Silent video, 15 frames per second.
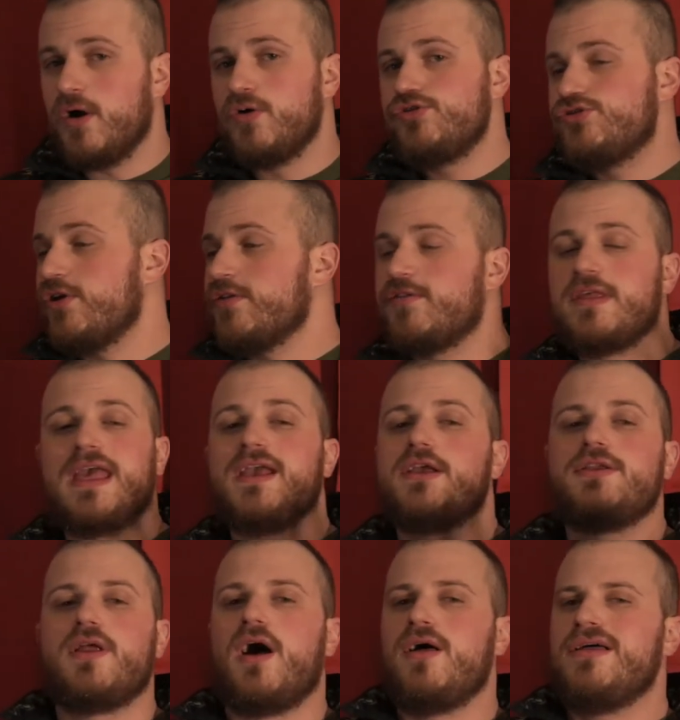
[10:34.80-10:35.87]
just
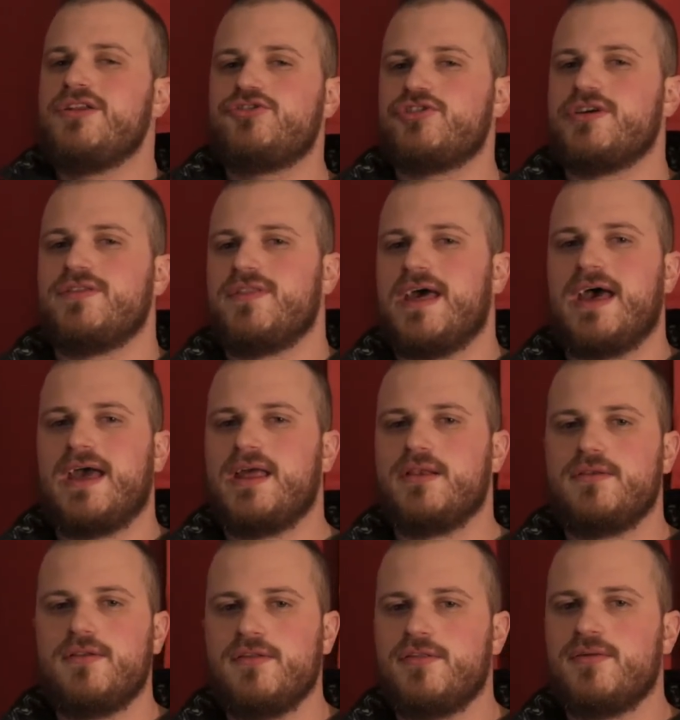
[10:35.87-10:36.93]
acknowledging
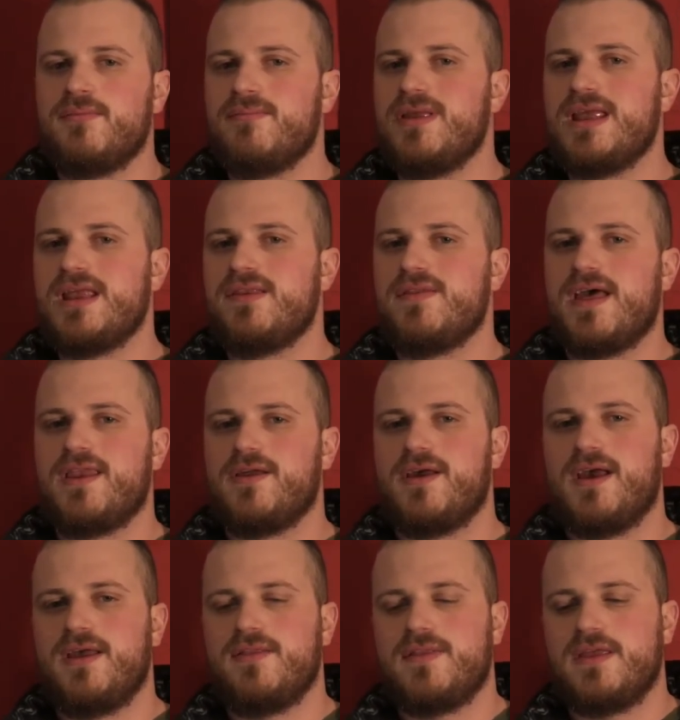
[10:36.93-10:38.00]
that doesn't mean
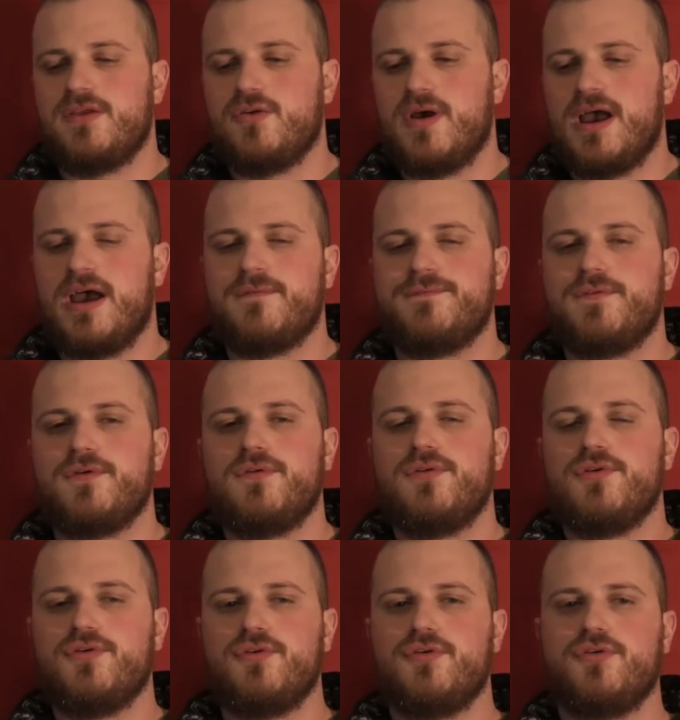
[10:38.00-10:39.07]
that you have to
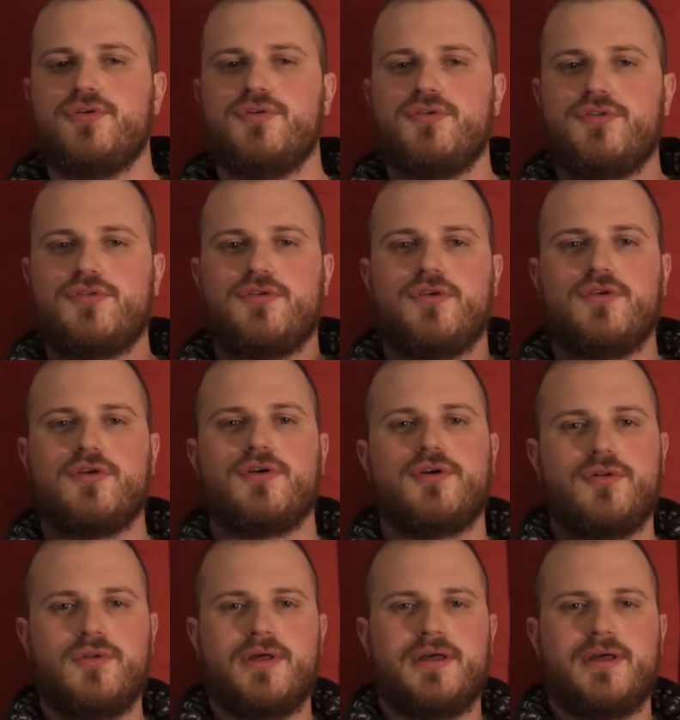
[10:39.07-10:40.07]
lose your